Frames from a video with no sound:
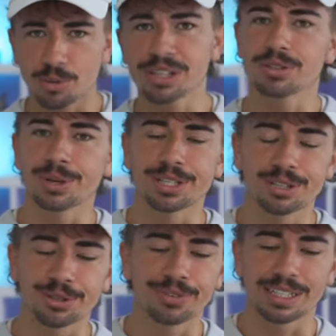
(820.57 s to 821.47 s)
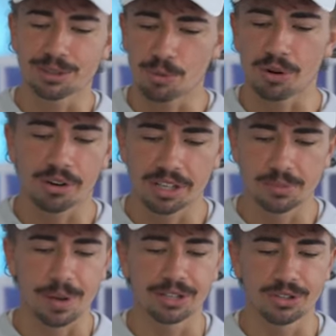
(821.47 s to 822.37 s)
a 2022 release, we're not
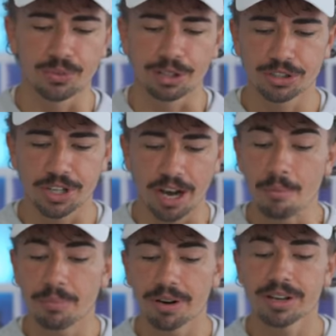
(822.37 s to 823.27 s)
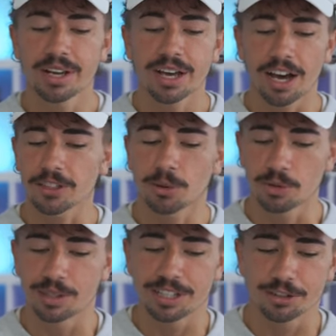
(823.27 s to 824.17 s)
going to spend too much time, but I
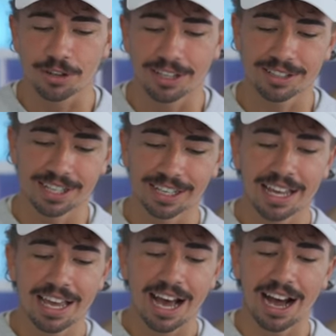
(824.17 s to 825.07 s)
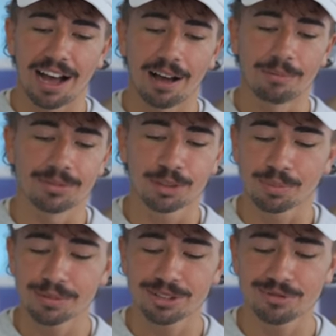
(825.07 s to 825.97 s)
thought it was interesting. Um,
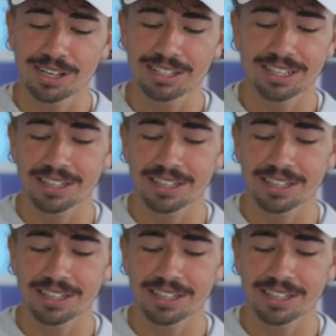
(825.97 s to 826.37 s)
Supreme is really